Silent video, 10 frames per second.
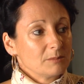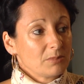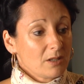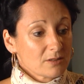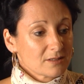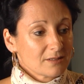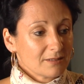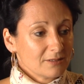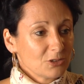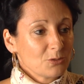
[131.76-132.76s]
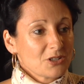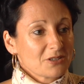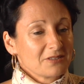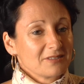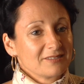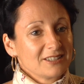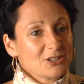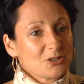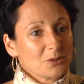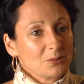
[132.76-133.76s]
plus the nutrition
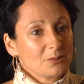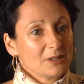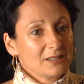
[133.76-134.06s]
issue,